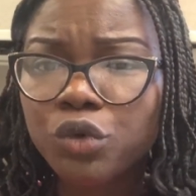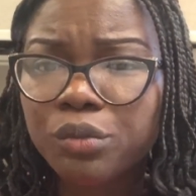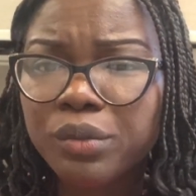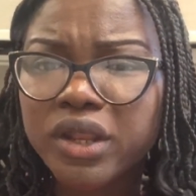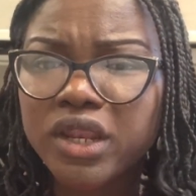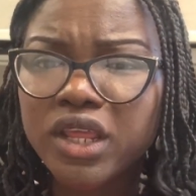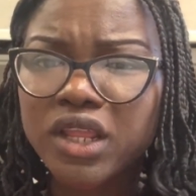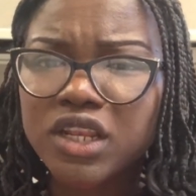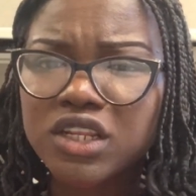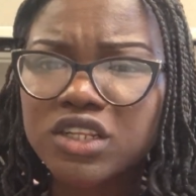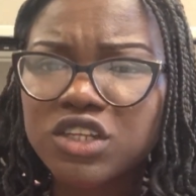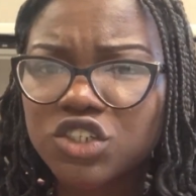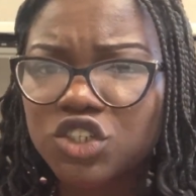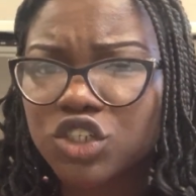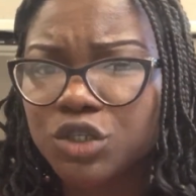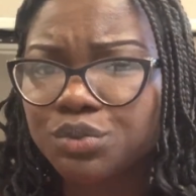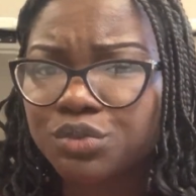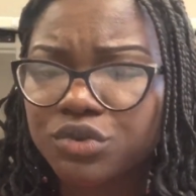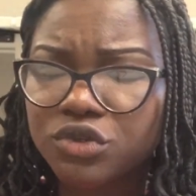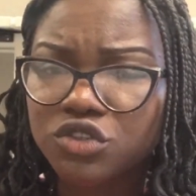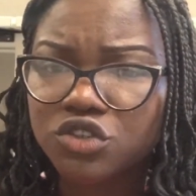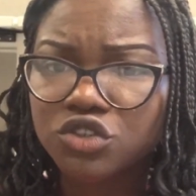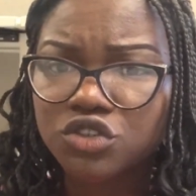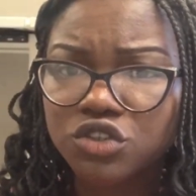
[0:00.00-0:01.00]
in leadership
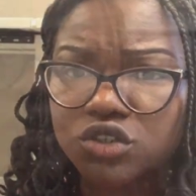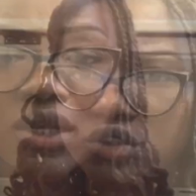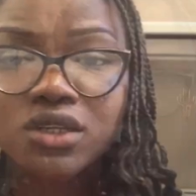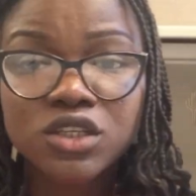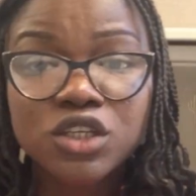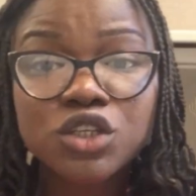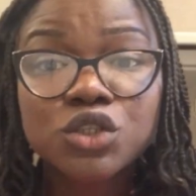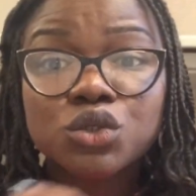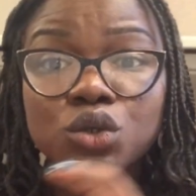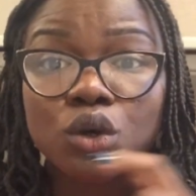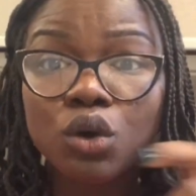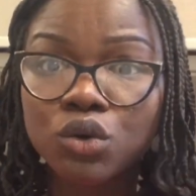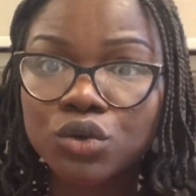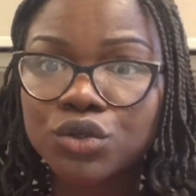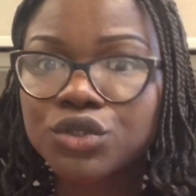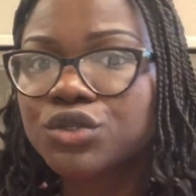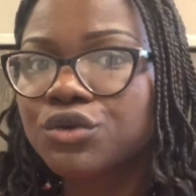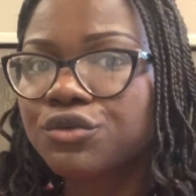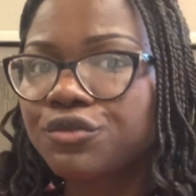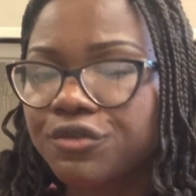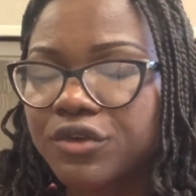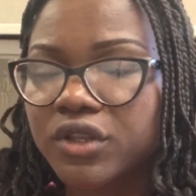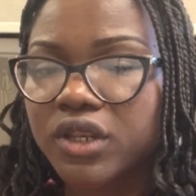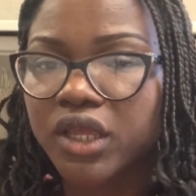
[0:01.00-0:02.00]
position. This also
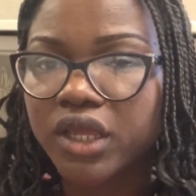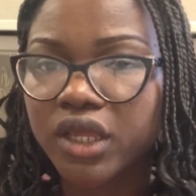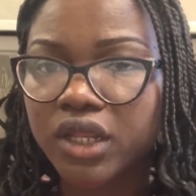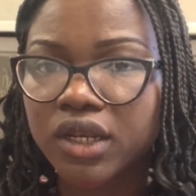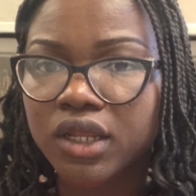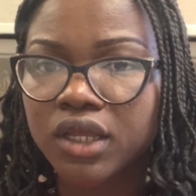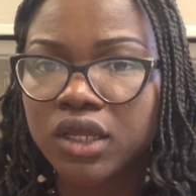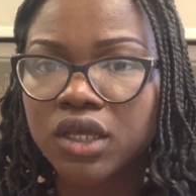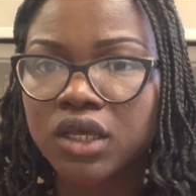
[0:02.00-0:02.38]
fit in.